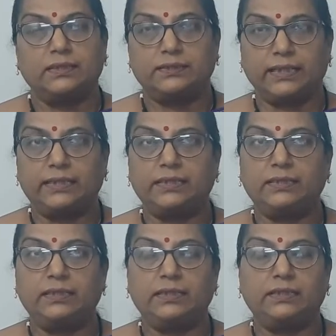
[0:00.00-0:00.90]

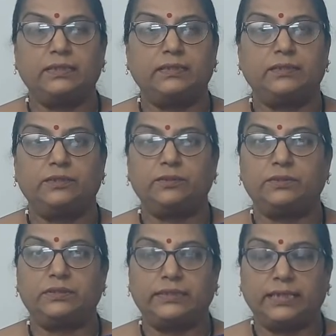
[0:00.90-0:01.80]
Secondly,
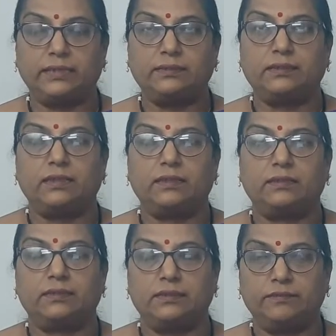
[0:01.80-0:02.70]
you take
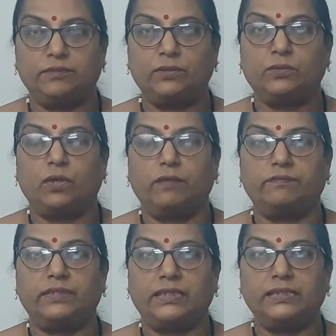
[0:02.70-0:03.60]
review
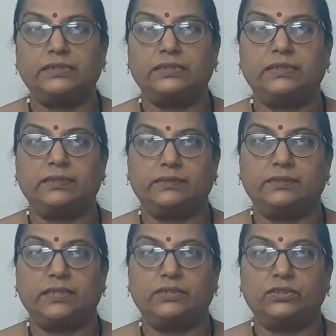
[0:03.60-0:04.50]
of related
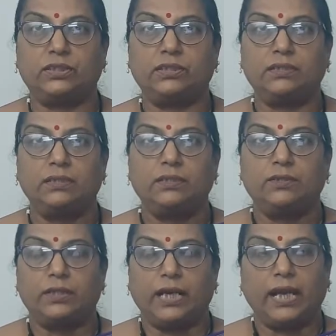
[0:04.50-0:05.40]
literature
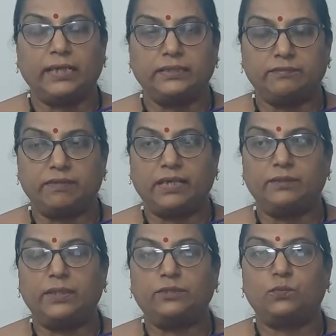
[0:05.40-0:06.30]
and
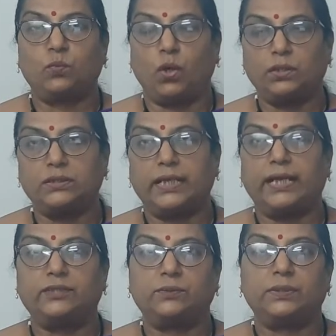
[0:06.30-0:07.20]
evaluate what
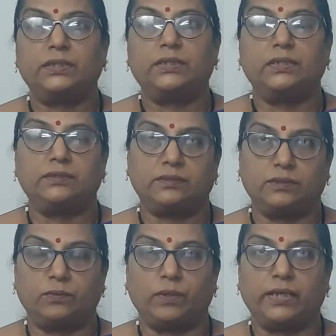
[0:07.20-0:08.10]
action is
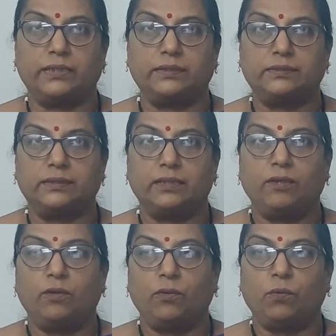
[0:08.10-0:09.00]
required.
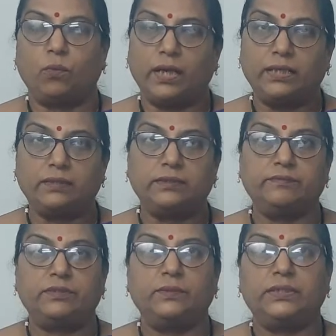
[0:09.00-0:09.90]
While
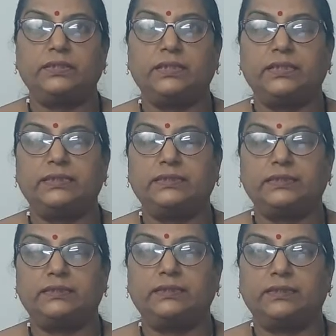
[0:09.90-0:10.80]
reviewing
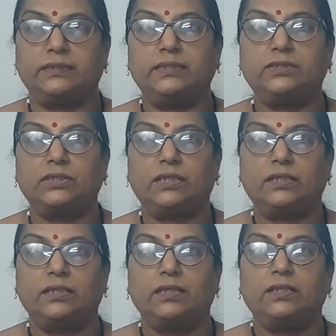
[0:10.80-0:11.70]
related
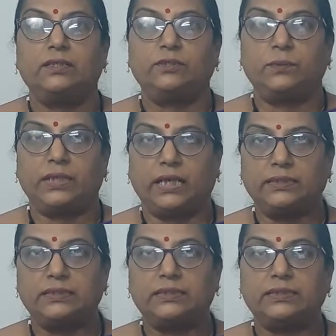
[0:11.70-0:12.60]
literature, you will
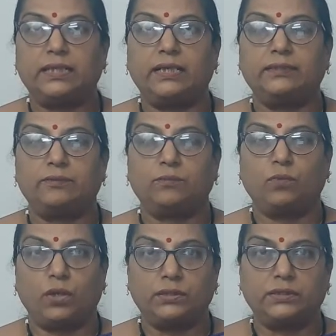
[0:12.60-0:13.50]
understand
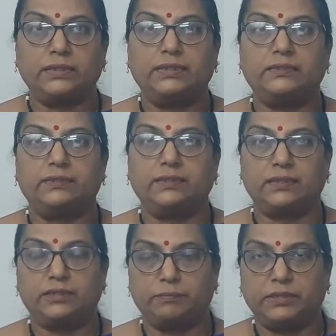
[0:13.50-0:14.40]
what is
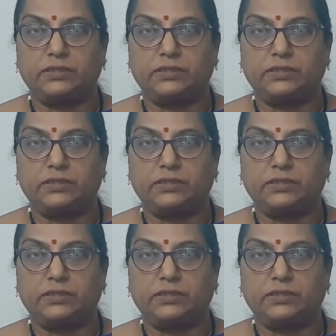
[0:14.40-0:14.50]
research